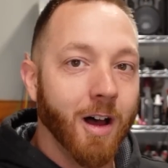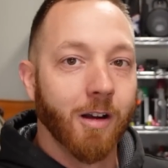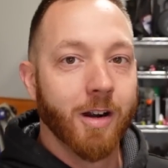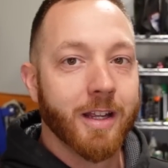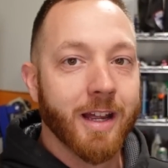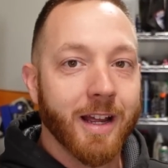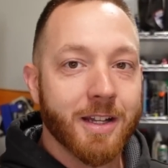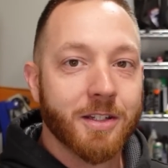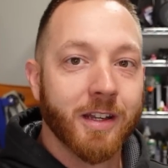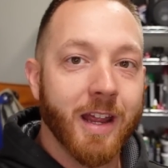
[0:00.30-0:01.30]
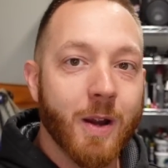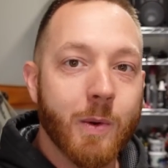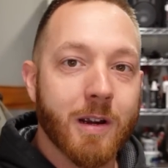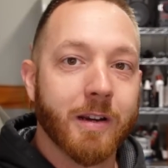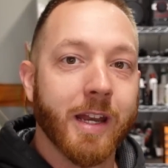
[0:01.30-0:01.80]
Alrighty guys, today
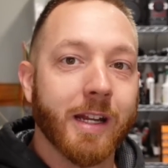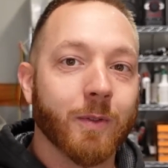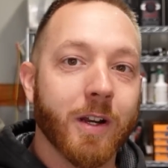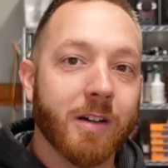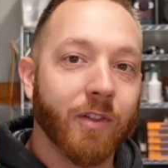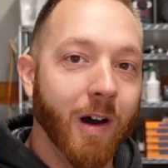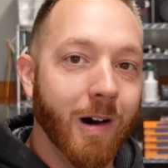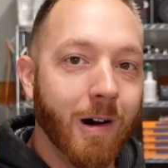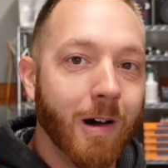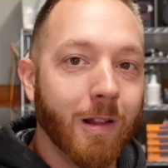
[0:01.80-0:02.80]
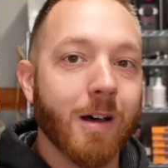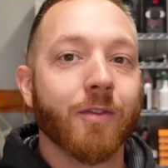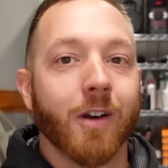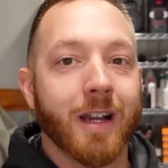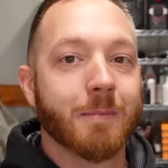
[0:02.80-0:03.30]
we are getting rid of all of
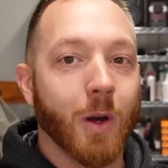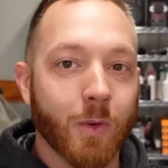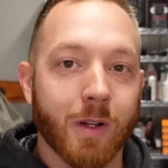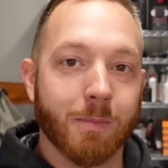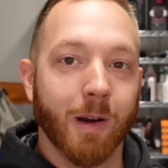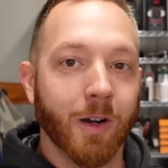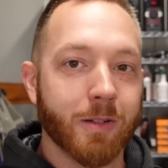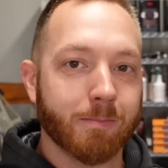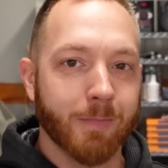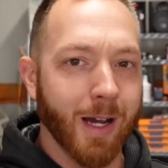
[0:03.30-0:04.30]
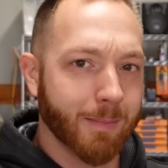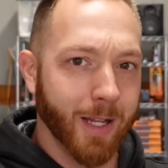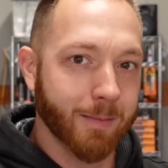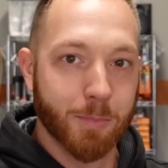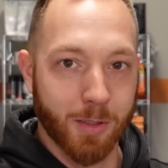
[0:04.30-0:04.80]
our 8.1 parts. Not
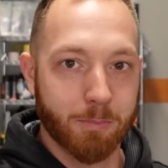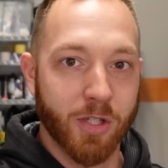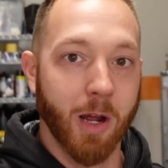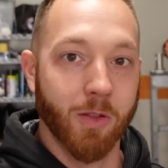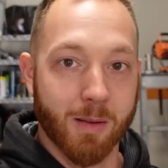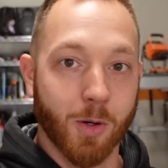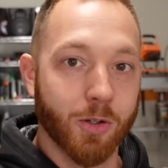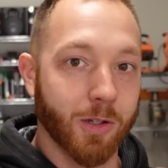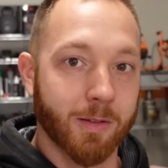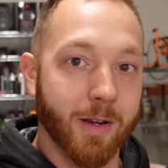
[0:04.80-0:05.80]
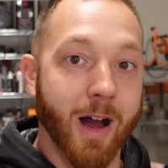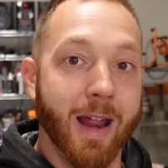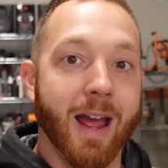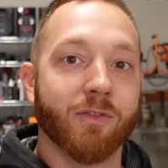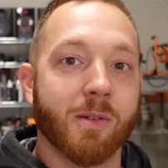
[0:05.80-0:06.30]
like to sell them or to not
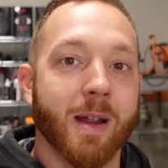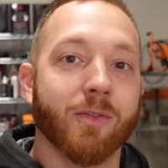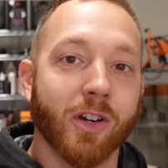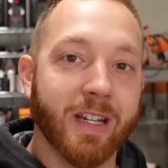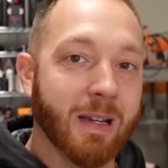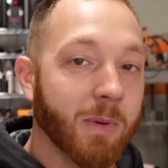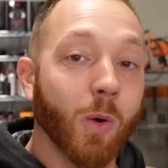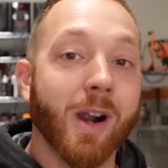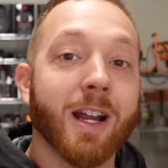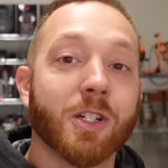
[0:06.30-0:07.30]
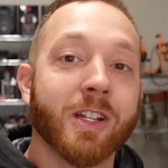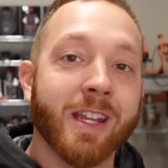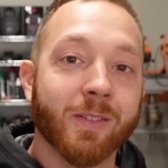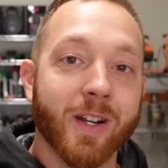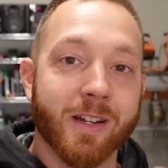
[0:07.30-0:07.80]
have them ever again, but we're actually
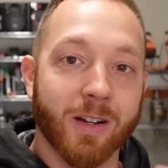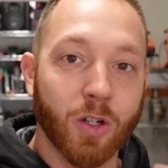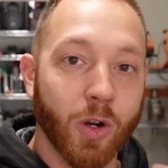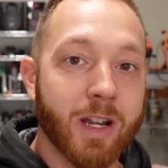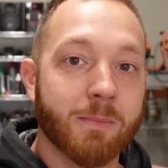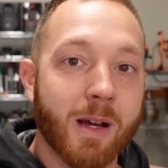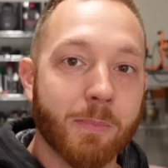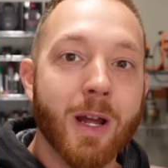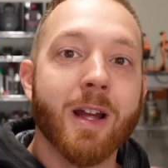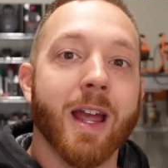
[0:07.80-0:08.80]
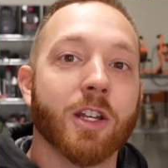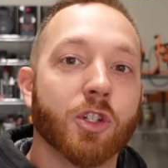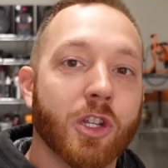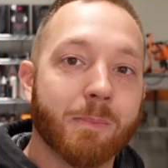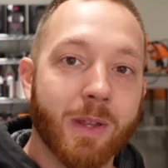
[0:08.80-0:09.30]
getting ready to crate them up and
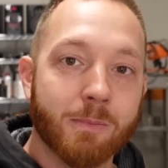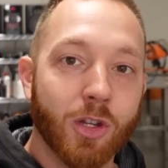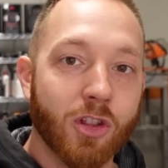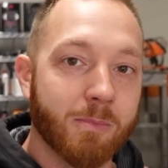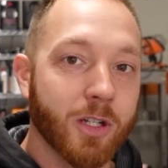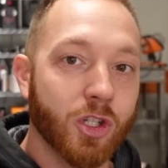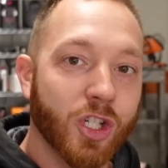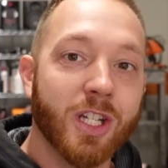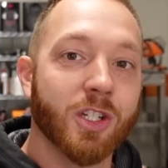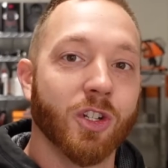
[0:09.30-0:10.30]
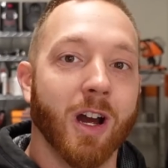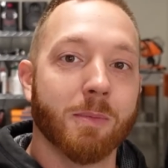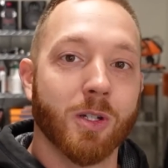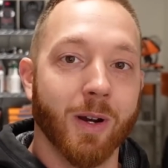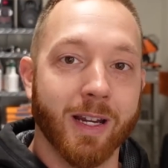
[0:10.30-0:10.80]
ship them to the machine
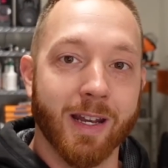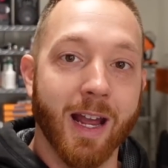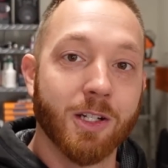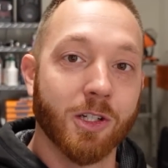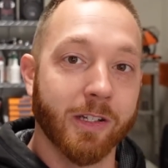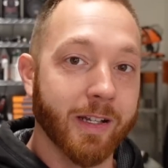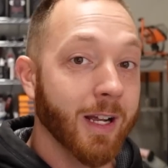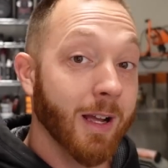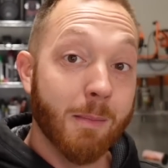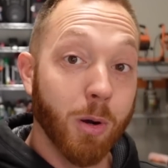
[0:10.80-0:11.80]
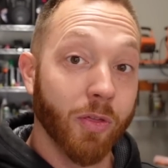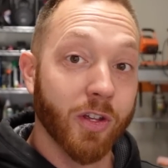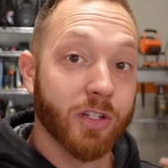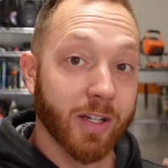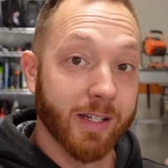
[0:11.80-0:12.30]
shop so I can actually put
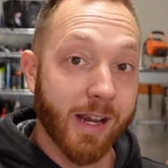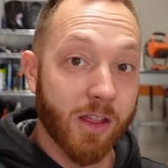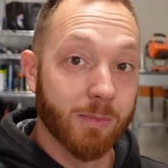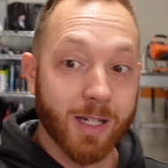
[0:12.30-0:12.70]
this thing together,